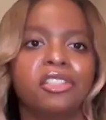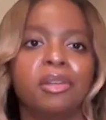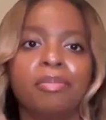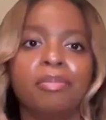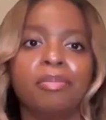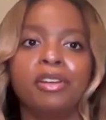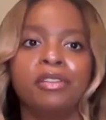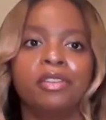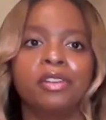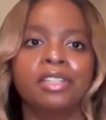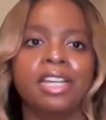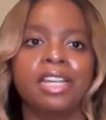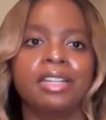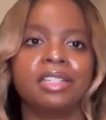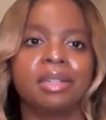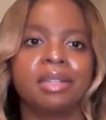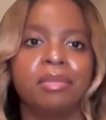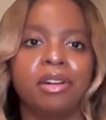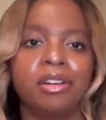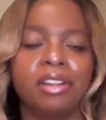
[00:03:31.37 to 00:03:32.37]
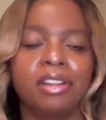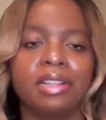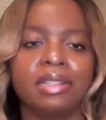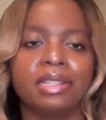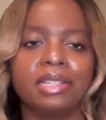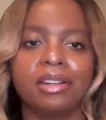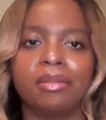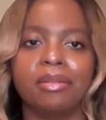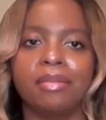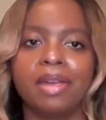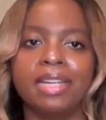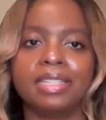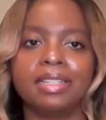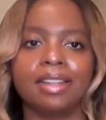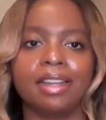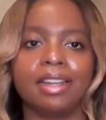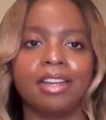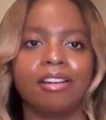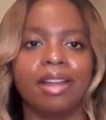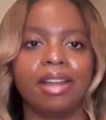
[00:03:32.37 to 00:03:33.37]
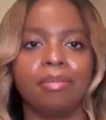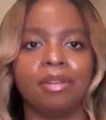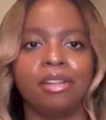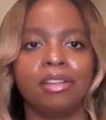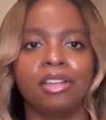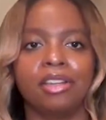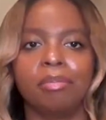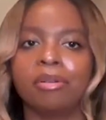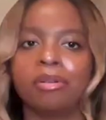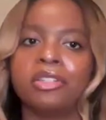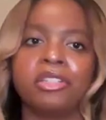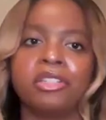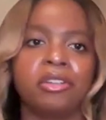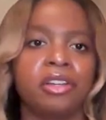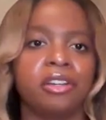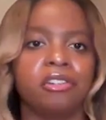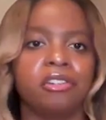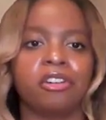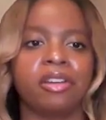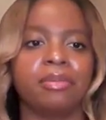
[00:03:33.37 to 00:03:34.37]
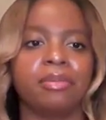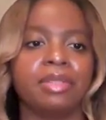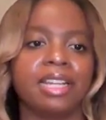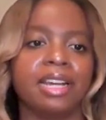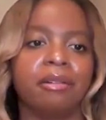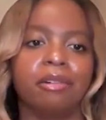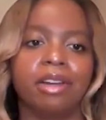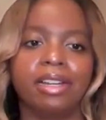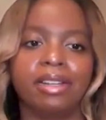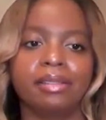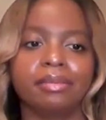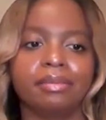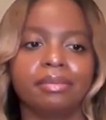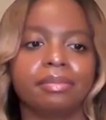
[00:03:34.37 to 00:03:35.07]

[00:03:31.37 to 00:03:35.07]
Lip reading: a beautiful testimony and so amazing that you're able to pursue your dreams that way.